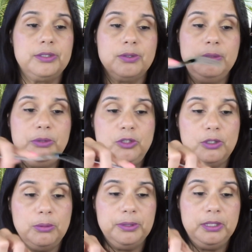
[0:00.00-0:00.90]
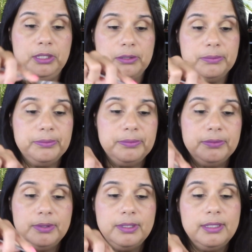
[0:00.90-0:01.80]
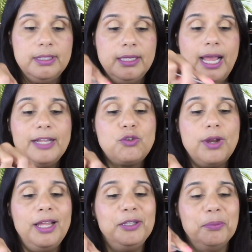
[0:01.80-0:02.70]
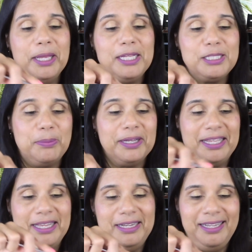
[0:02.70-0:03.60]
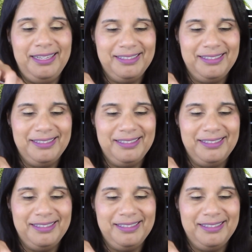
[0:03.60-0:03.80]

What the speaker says: So let me shut up and eat. I tried to make spaghetti.